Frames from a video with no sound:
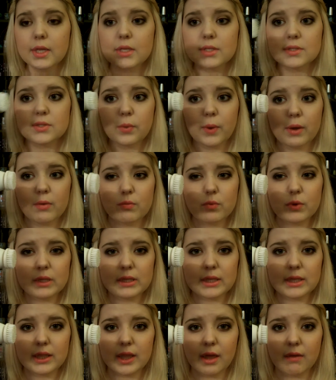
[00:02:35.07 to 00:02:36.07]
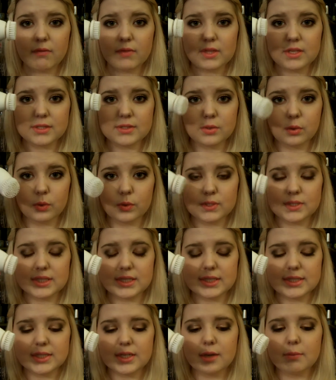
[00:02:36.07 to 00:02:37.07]
So I really love this whole
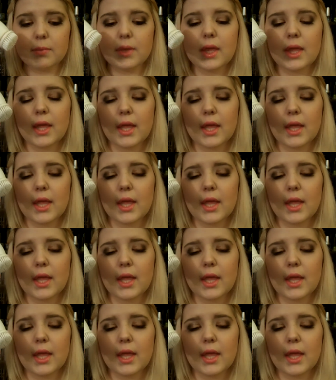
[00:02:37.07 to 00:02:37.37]
system.